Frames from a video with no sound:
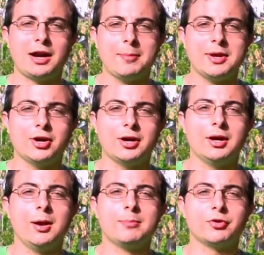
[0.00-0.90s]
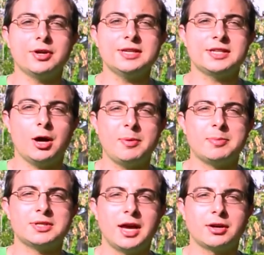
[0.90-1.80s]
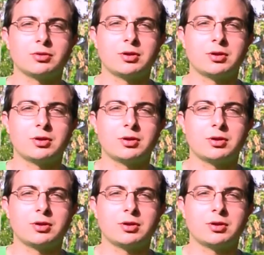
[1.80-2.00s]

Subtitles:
I'm here at Marie Selby Botanical